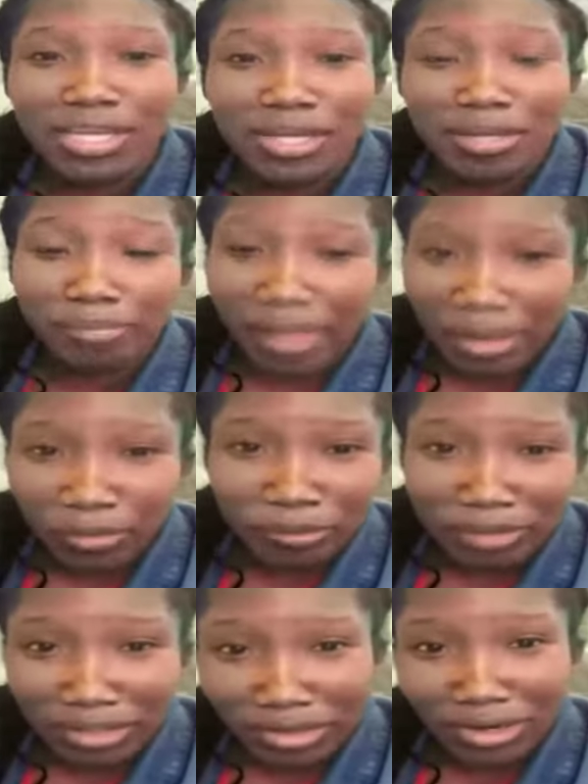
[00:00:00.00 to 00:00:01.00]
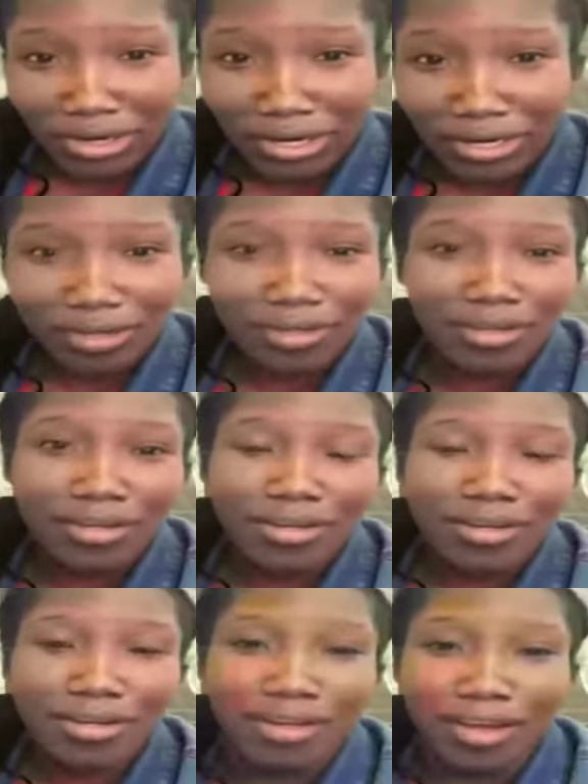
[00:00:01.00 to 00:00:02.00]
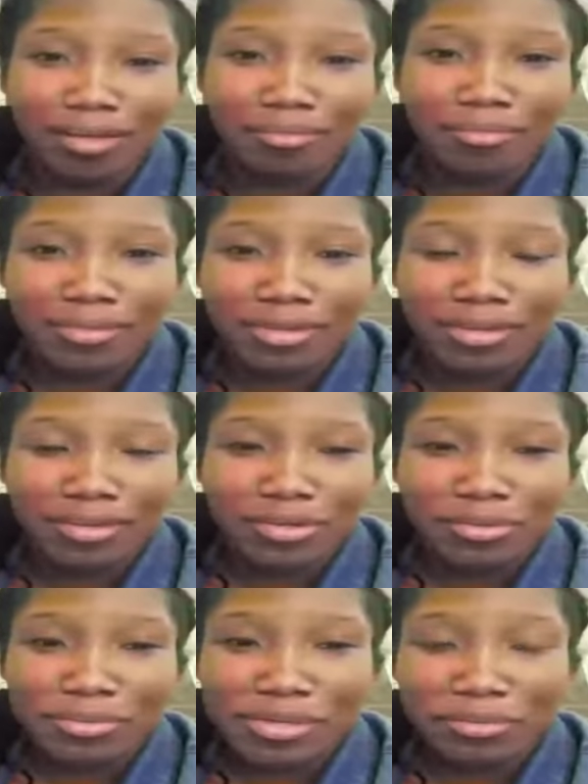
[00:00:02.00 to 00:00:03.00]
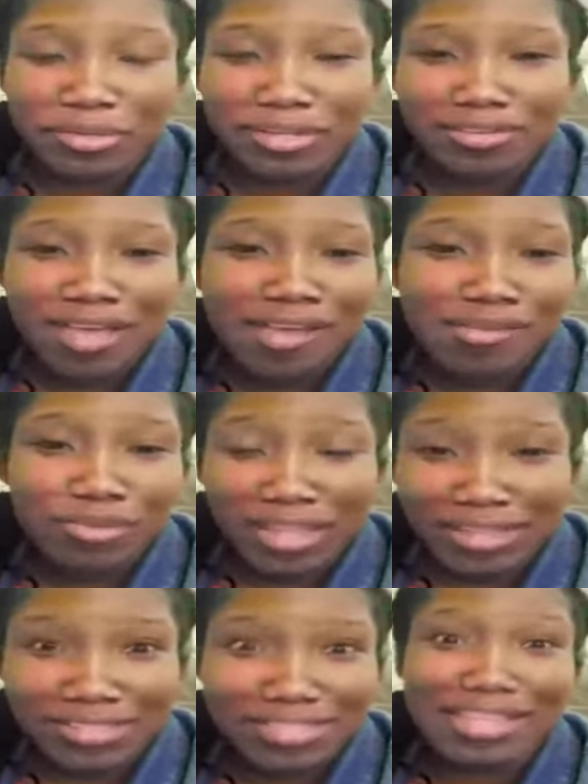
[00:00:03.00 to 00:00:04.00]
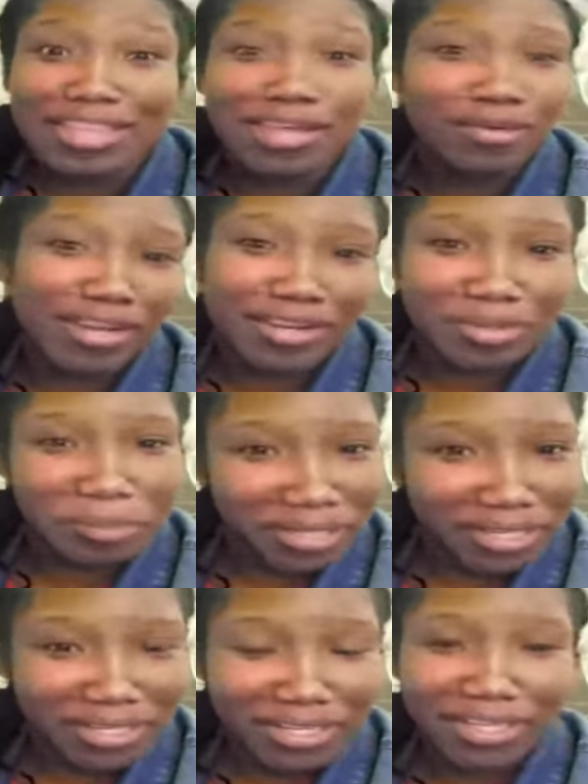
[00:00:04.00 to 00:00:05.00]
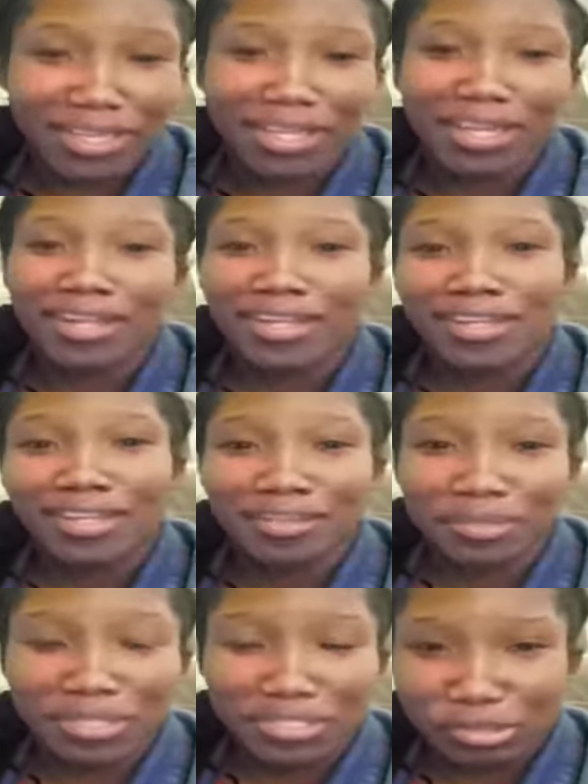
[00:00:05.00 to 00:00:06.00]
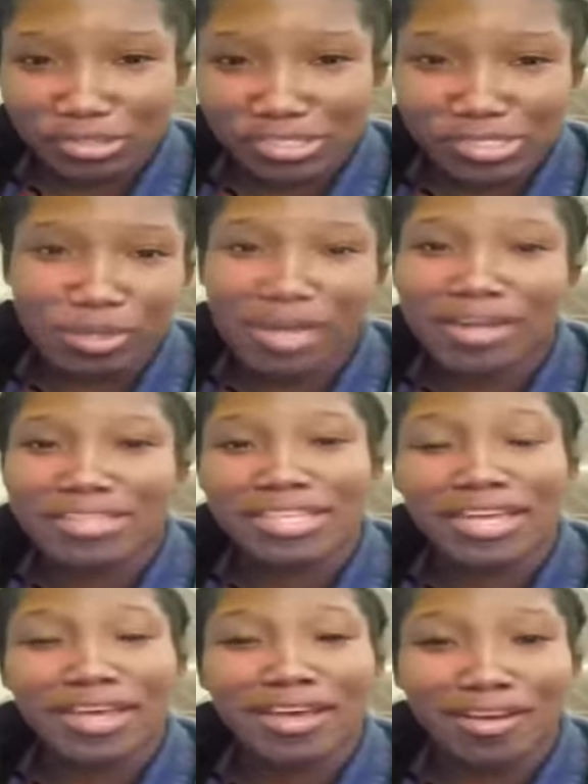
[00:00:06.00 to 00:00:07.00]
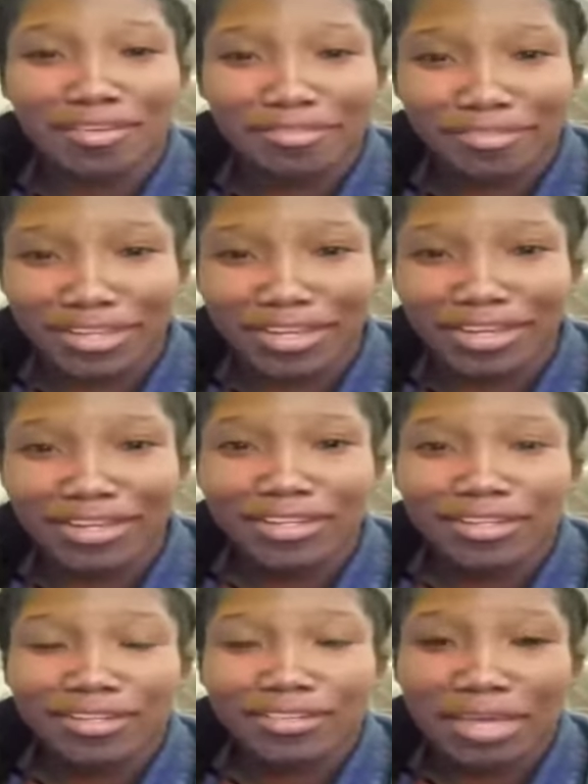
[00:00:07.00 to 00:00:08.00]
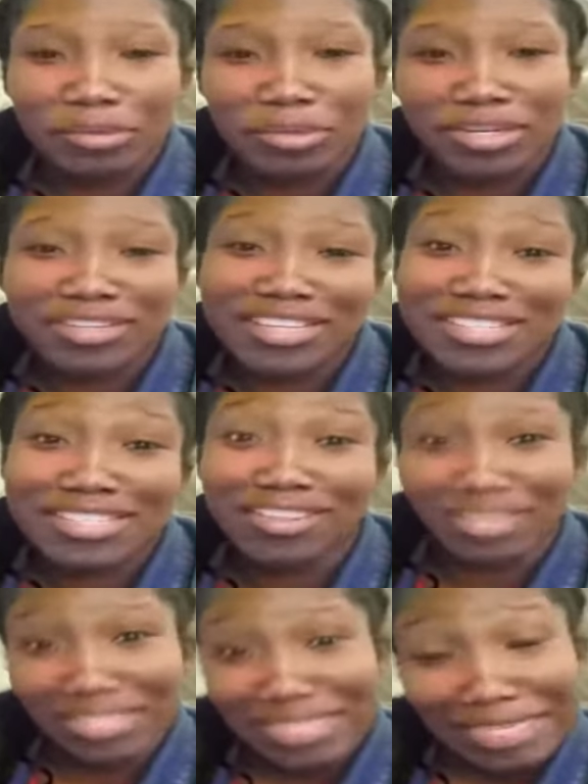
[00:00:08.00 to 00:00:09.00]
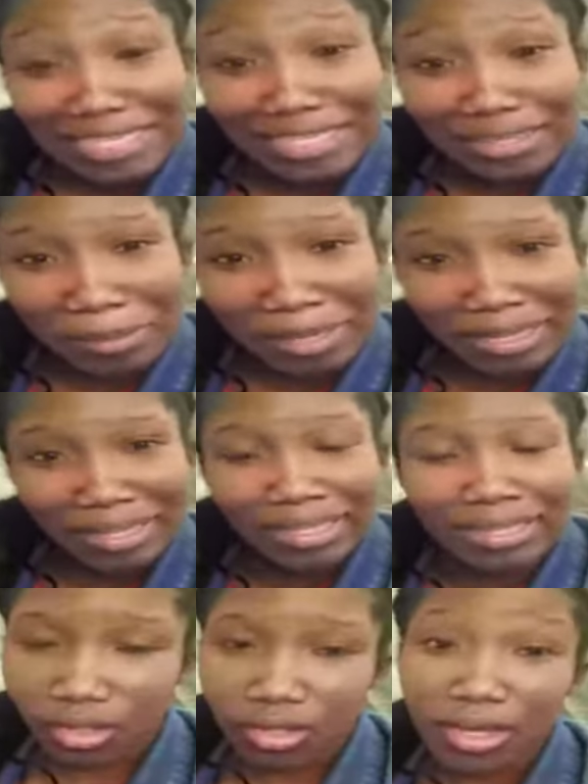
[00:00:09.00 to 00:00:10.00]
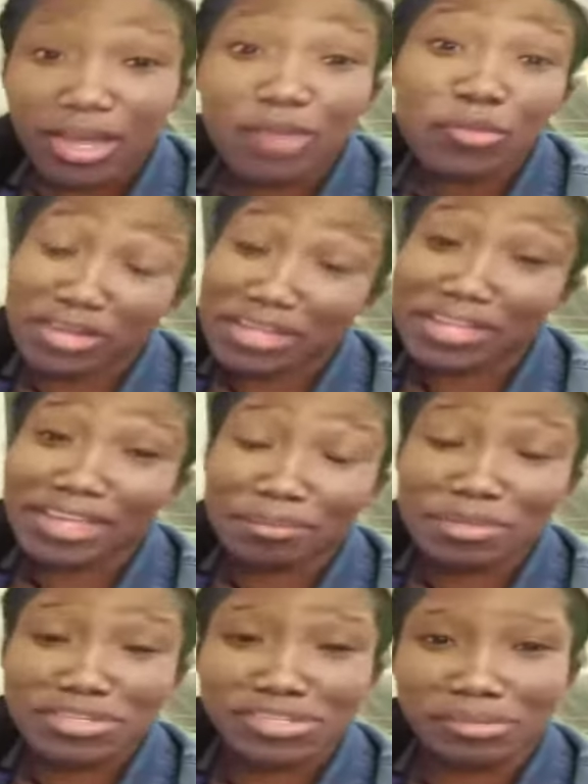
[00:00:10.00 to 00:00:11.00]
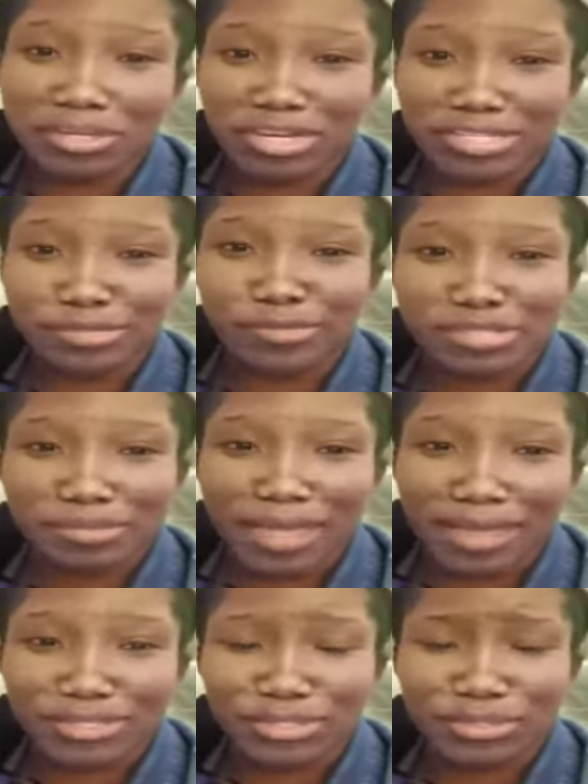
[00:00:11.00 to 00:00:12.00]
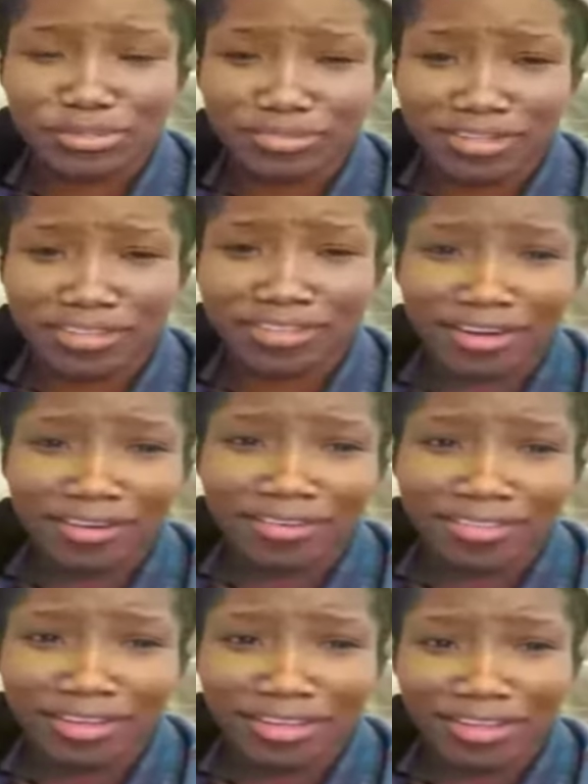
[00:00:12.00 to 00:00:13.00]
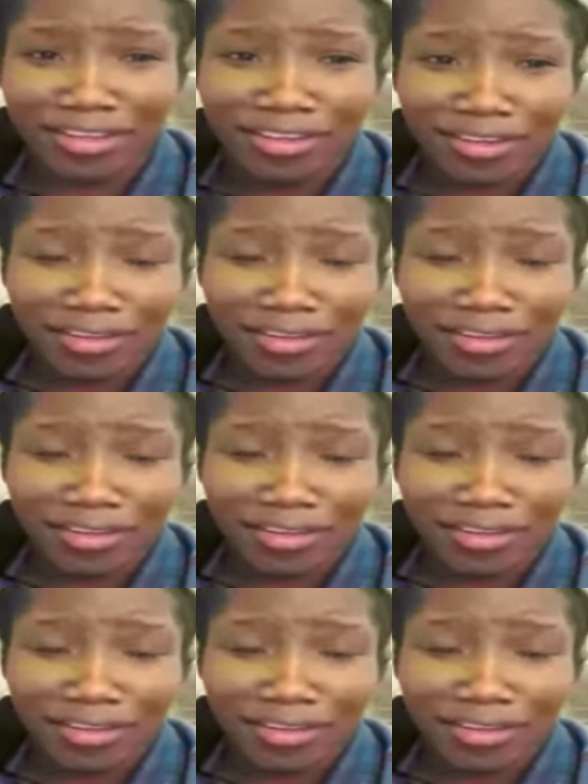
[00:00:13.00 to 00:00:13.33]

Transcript: belt. Black women are, um, we we kind we like to say that we're independent and we can do things by ourselves and that we don't necessarily need a man. Um, well, it can be some aggressive and some attitude in there that